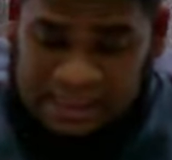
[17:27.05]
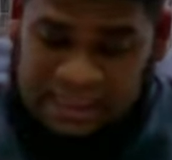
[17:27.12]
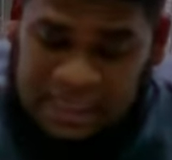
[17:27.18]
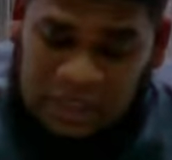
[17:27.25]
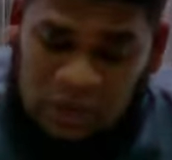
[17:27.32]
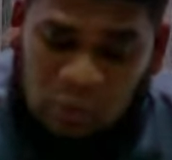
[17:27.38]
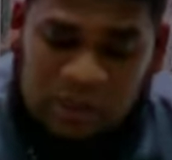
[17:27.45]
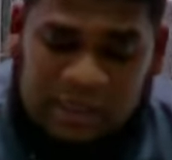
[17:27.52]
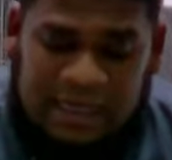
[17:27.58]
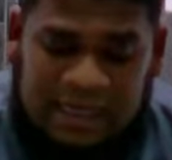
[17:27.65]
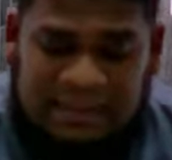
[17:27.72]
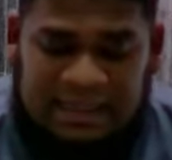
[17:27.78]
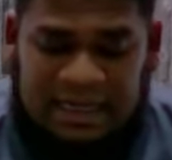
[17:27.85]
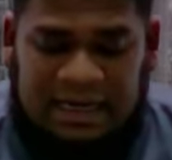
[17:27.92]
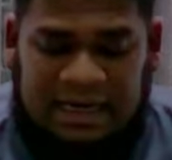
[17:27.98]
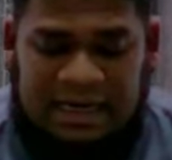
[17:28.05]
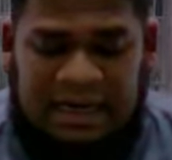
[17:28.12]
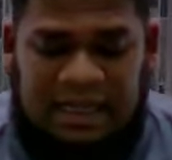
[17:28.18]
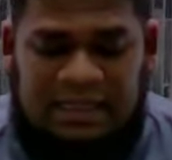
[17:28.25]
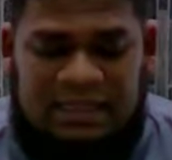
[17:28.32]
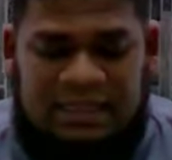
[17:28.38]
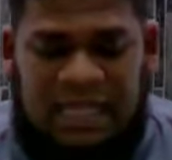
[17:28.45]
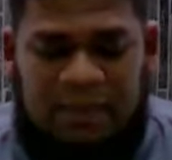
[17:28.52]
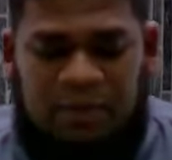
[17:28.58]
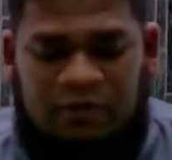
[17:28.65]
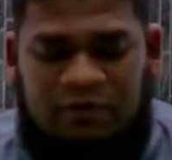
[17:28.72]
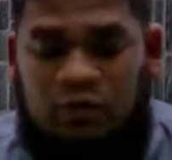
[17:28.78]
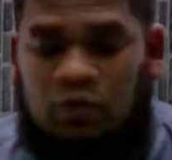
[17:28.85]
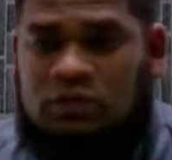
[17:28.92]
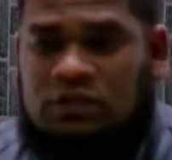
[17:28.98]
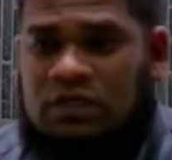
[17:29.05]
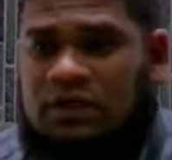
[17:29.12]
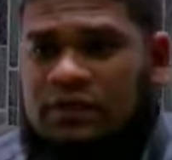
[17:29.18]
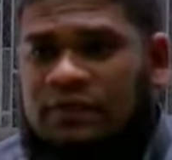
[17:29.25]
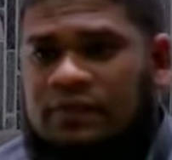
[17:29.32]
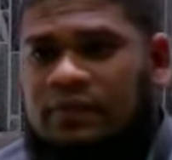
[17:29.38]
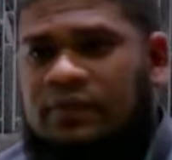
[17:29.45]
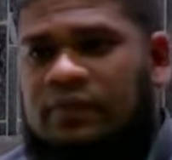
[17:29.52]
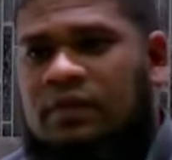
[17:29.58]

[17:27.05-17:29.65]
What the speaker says: Then we get another type of water.